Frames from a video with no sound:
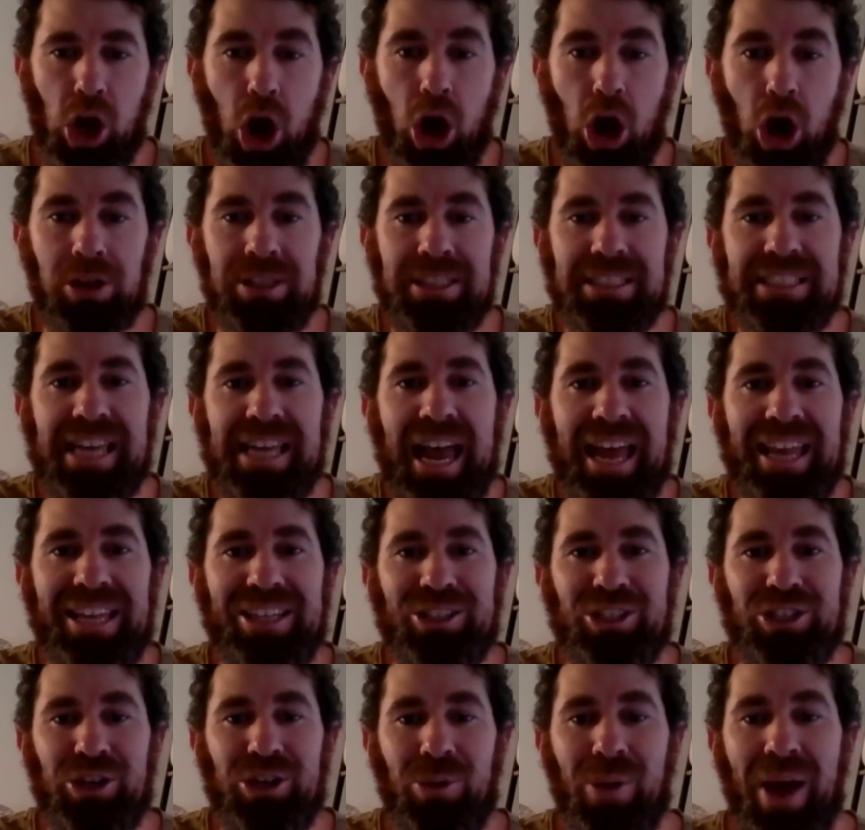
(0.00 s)

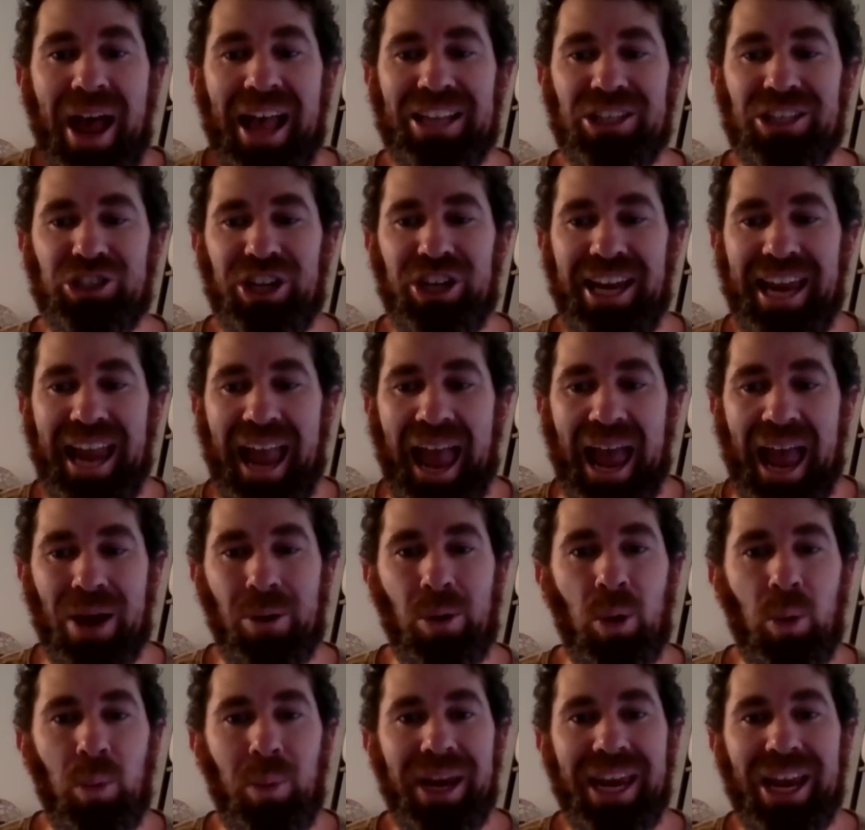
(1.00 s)
content, to actually, how
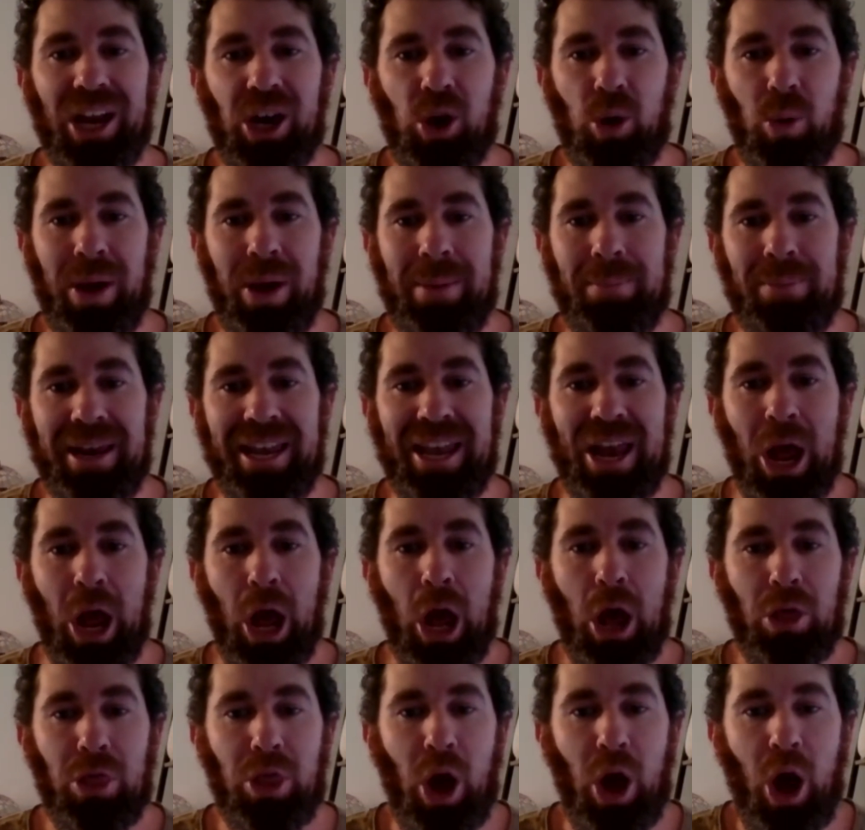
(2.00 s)
are we equipping
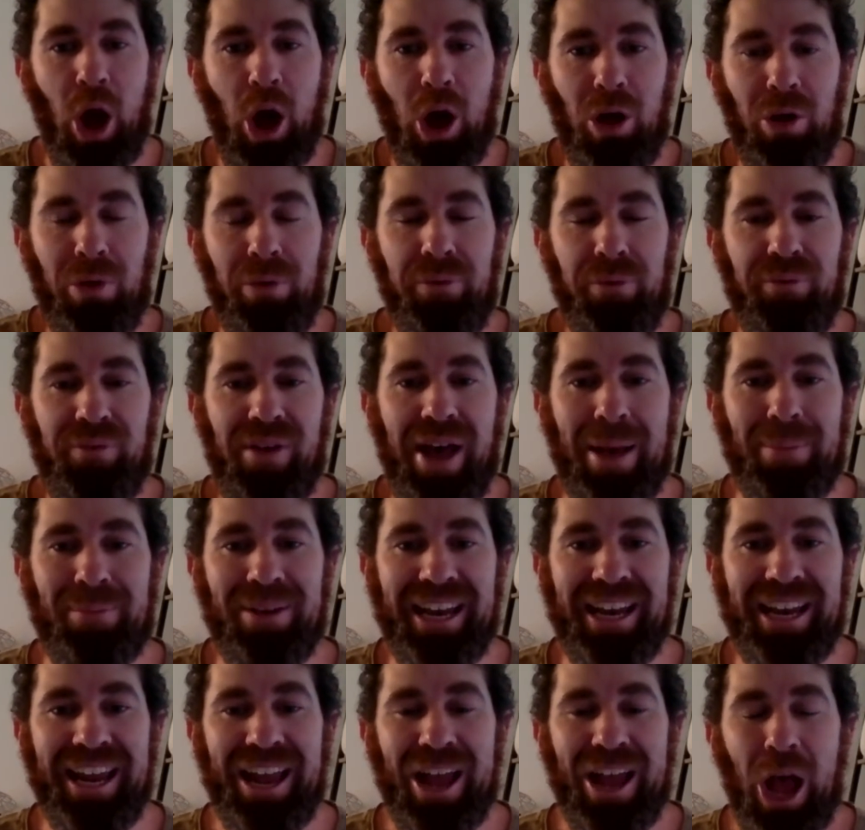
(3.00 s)
the whole
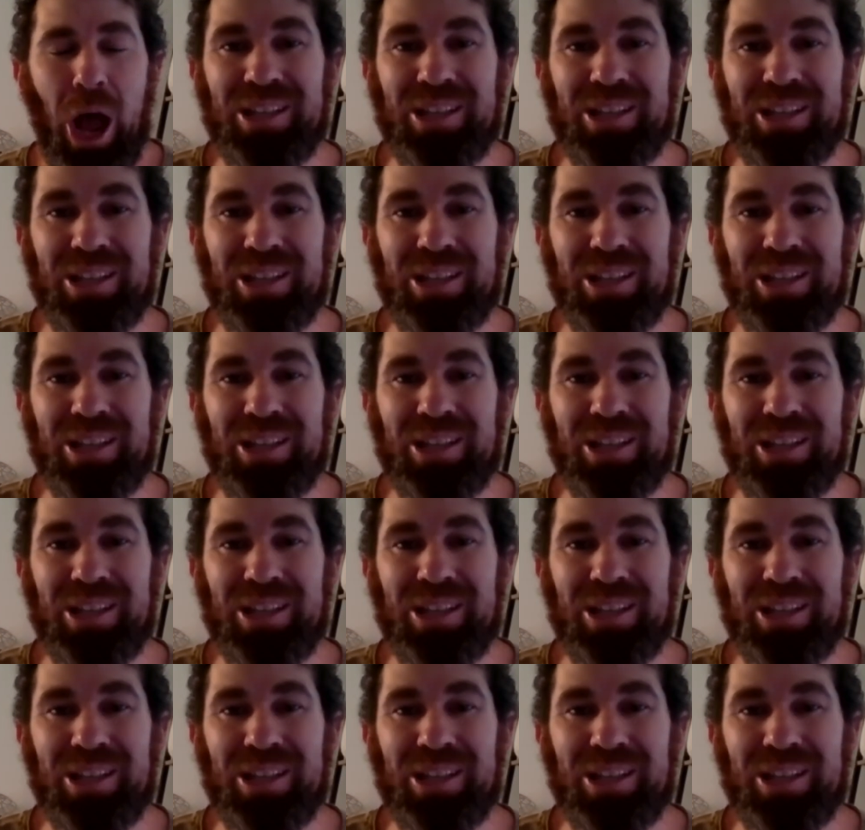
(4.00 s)
family?